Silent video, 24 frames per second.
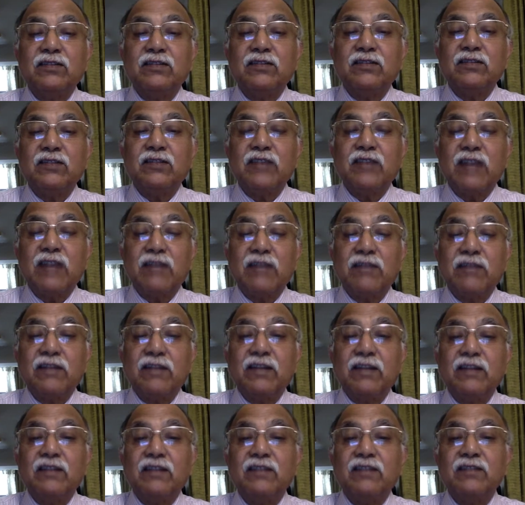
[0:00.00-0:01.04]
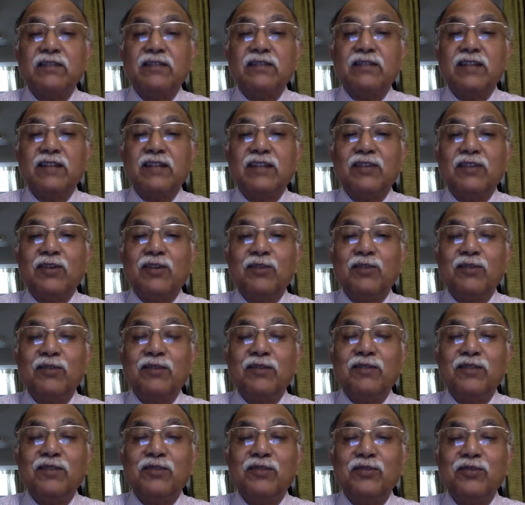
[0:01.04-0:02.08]
cafe, and normally
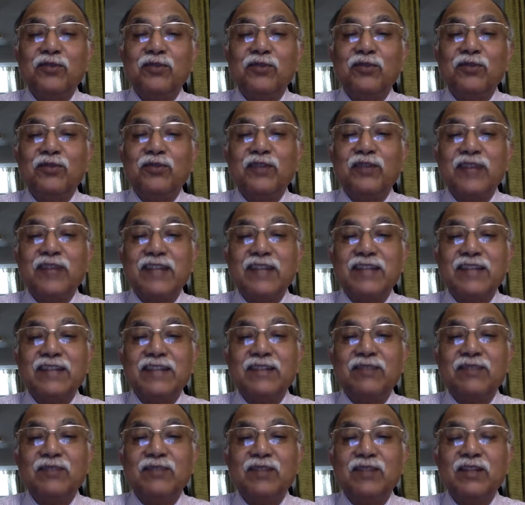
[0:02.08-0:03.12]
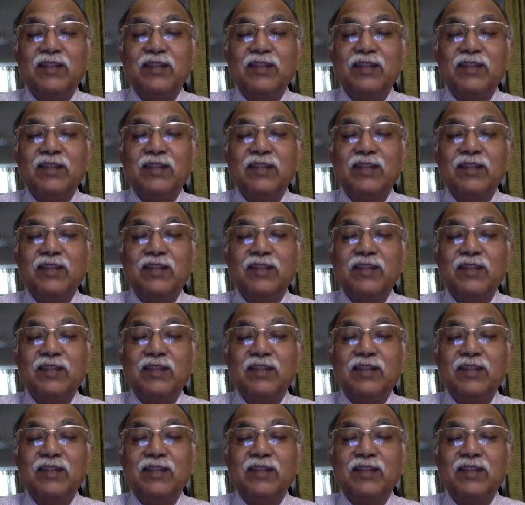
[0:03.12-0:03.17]
when you go for ice cream,